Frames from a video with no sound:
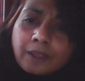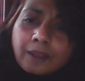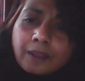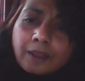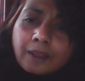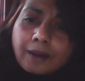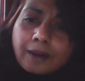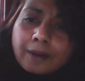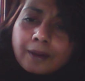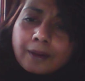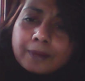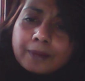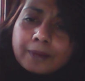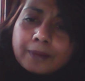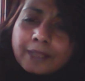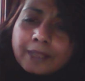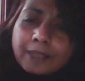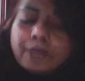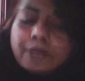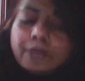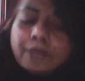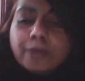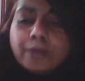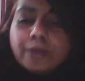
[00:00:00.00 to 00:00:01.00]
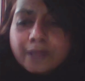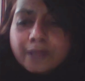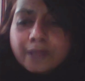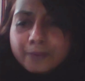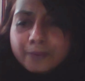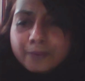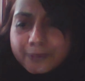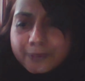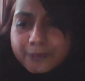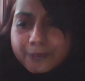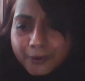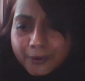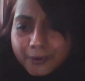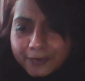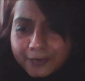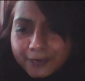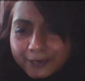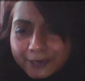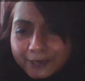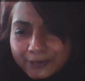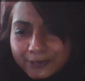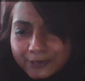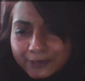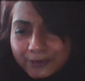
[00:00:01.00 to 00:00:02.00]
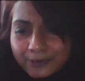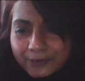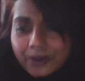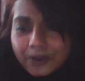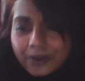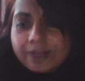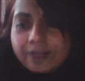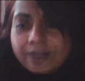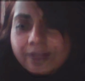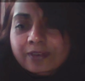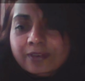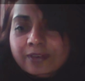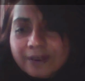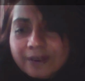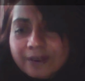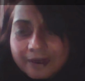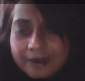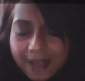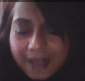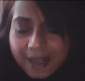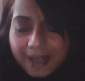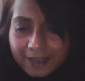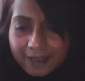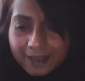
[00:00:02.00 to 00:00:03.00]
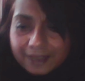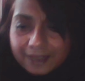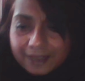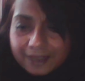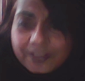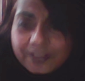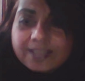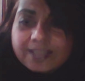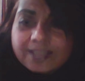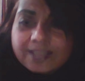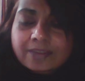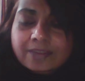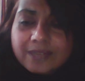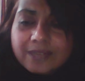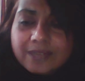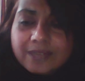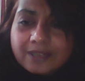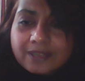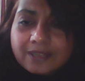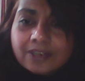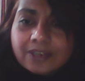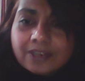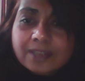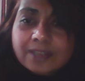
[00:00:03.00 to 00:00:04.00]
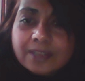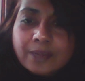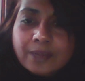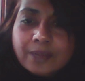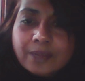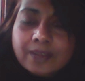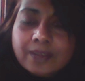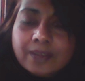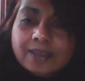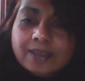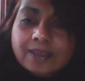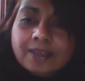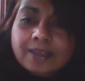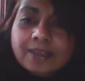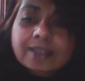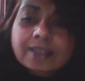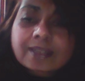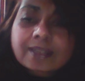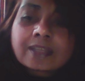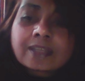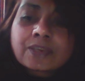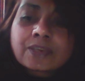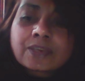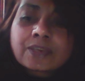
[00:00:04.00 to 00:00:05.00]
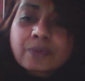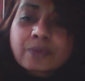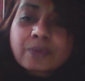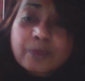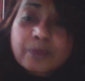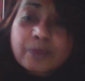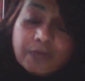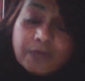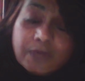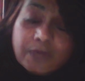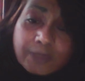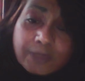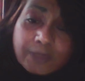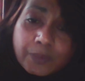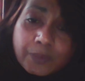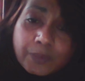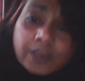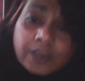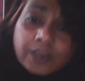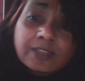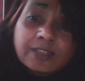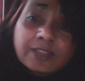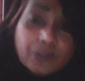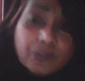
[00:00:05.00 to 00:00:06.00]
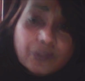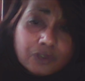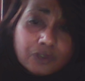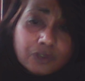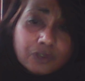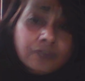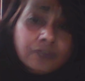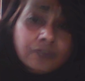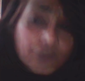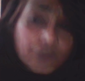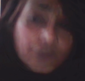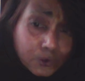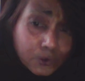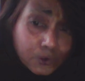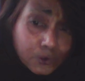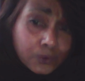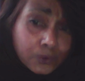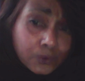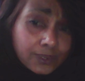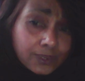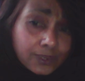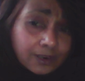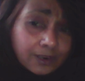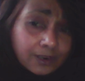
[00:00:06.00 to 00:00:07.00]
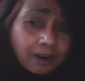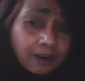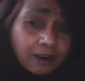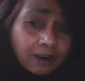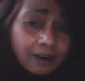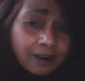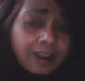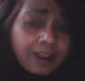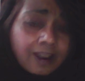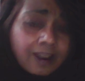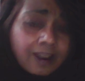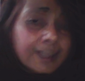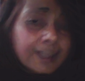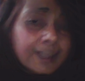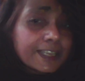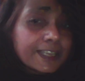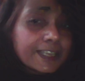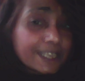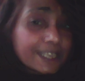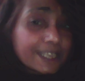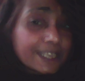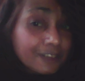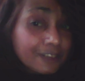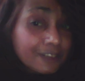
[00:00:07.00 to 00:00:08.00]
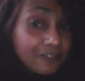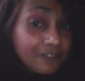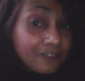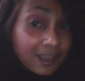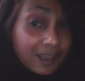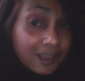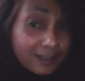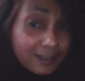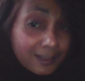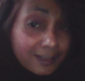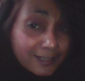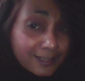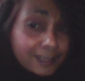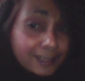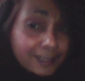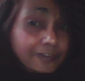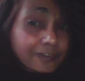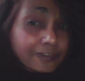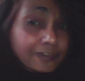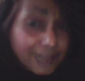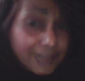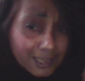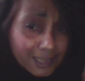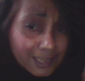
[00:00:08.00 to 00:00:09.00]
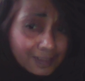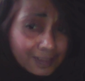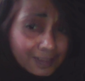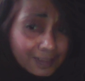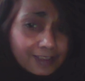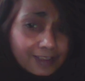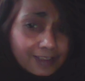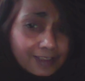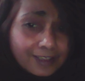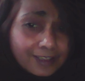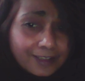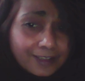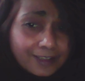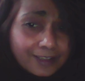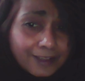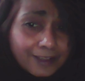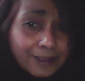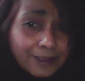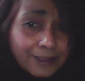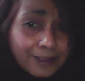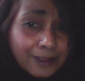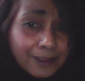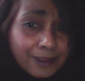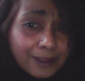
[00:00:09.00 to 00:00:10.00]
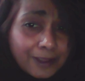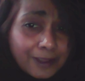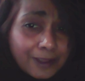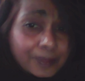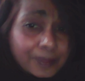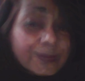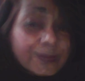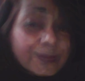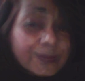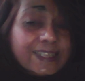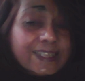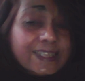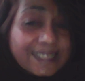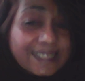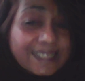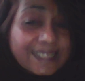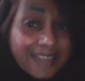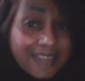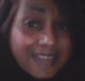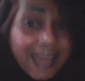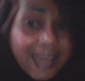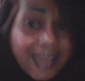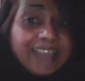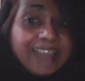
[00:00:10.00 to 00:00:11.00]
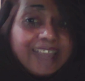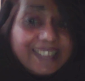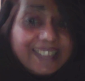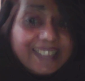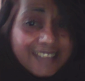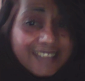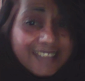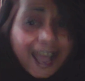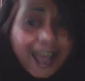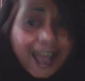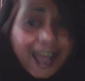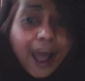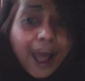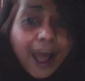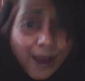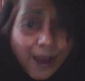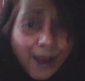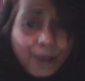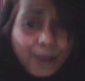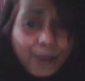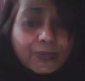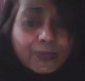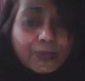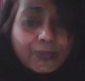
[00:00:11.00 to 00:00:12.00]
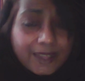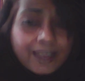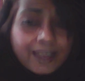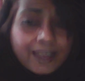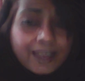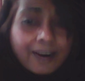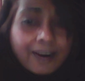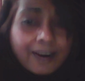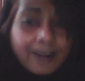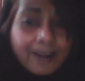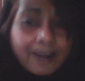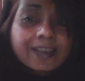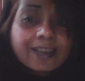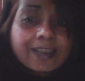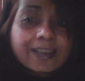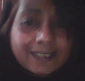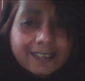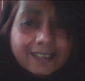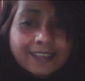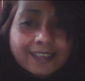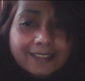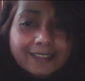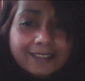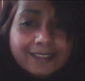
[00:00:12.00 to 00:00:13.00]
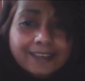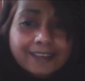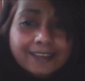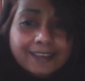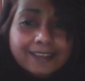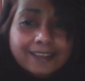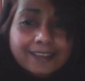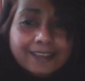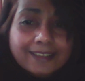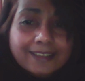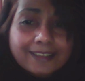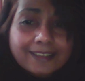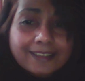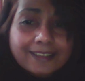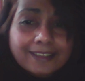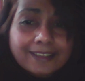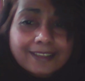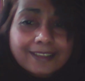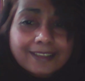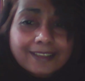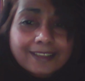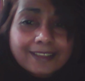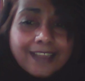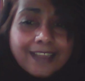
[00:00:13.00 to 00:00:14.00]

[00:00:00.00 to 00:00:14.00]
Um, later on, I was talking to you know other activists and researchers amongst us, and they told me what the words you should have used are surveillance devices, because that's how they are hiding this. Right.